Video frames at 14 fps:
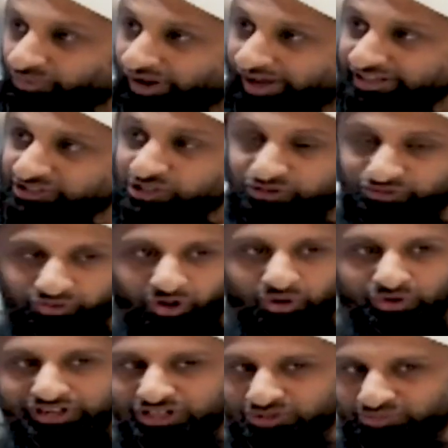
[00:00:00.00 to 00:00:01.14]
whilst he's
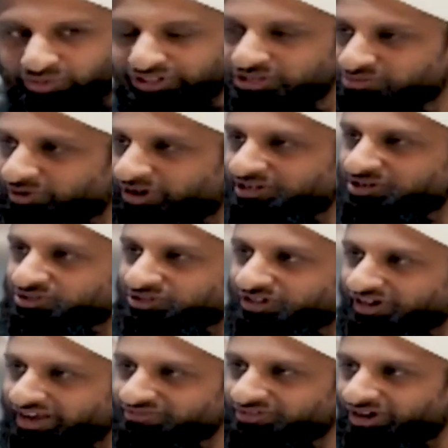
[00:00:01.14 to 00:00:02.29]
following his mother's body into the
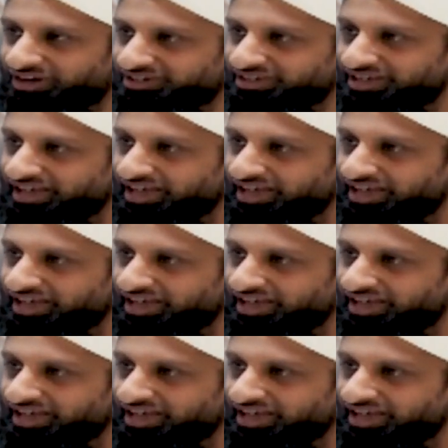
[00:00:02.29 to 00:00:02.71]
graveyard,